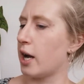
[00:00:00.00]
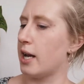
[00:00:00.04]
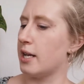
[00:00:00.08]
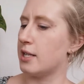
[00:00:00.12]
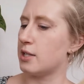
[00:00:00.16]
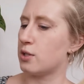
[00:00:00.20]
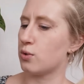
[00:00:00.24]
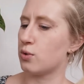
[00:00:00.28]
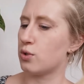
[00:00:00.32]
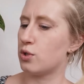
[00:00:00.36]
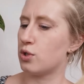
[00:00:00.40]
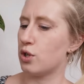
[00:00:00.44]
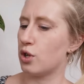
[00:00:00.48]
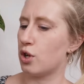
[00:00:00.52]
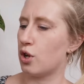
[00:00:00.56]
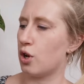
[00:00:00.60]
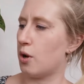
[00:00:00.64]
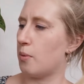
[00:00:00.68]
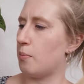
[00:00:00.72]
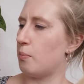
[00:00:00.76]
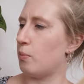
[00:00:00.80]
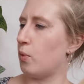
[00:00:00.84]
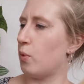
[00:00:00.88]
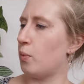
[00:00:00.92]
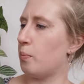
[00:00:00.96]
It's also
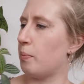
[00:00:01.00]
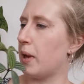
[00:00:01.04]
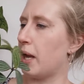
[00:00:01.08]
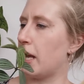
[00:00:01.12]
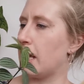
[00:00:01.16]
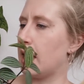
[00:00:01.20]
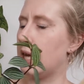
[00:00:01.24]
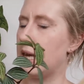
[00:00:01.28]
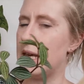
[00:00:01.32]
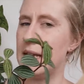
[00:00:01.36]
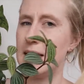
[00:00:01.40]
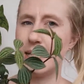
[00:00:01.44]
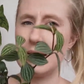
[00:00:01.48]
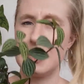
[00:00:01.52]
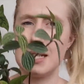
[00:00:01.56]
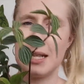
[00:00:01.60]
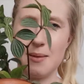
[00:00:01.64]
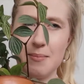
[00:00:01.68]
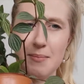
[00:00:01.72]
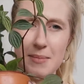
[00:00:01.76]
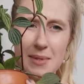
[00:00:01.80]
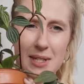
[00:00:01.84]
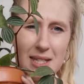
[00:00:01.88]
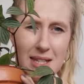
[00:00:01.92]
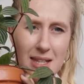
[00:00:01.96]
got more pinky
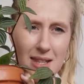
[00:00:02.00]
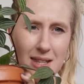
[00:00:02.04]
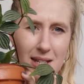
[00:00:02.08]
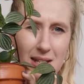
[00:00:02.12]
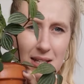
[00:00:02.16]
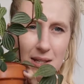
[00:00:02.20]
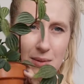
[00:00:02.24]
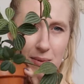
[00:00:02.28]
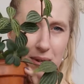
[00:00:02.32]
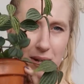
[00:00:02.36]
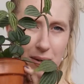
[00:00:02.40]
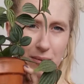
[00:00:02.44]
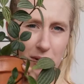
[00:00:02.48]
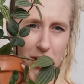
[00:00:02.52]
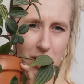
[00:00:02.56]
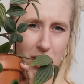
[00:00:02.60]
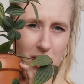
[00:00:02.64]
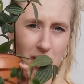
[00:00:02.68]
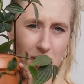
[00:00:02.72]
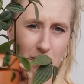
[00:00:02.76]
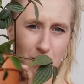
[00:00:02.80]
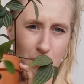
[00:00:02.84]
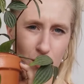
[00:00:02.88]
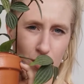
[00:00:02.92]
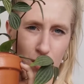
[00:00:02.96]
stems than this one, which
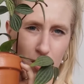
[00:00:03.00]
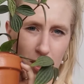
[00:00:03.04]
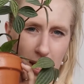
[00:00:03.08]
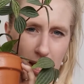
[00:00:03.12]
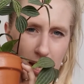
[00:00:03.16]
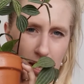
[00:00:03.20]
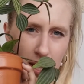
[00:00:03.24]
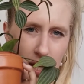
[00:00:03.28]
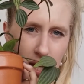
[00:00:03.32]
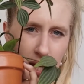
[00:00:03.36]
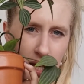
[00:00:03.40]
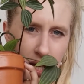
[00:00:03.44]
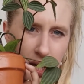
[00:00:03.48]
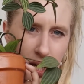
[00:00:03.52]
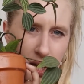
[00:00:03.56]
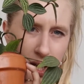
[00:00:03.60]
is more like